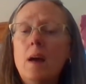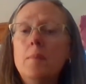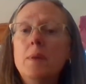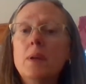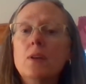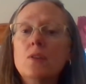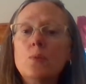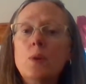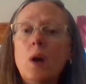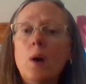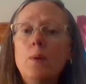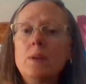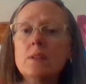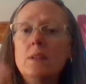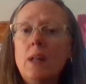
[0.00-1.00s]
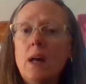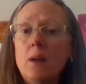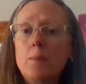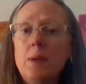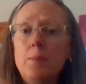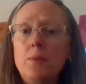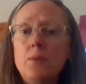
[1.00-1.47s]
Because we always allow
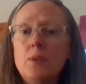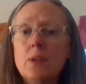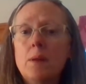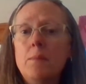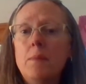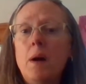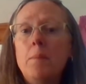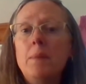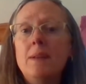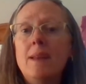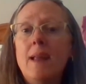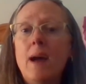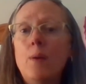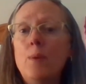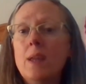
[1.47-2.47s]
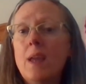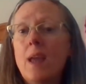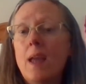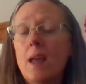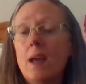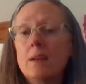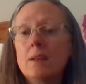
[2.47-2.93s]
people to come up, but now we
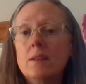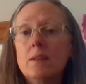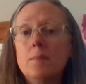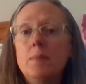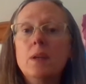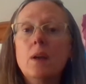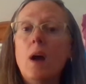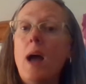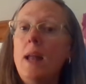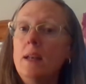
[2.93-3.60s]
can't.